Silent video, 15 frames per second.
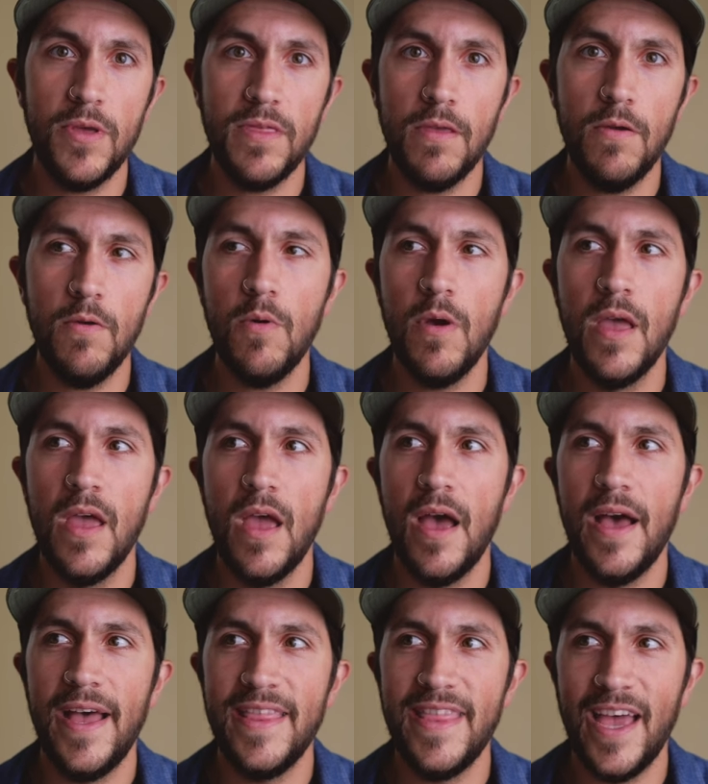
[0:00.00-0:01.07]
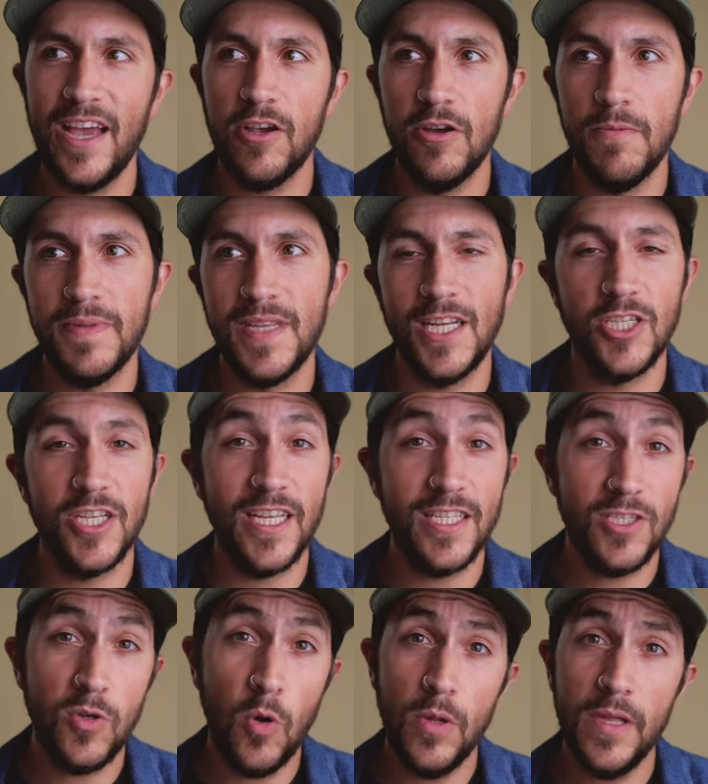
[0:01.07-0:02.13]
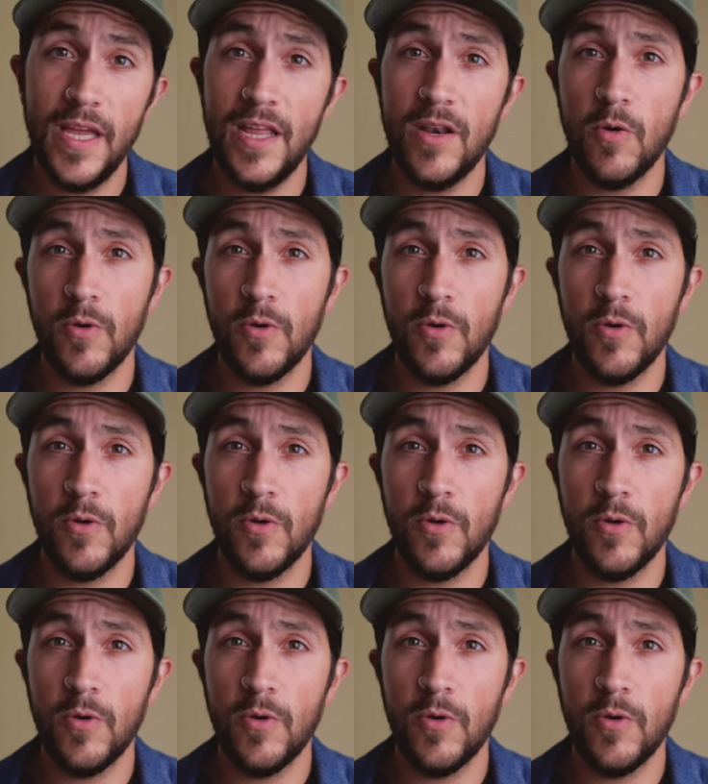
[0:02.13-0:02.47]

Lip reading: with you that could potentially get stolen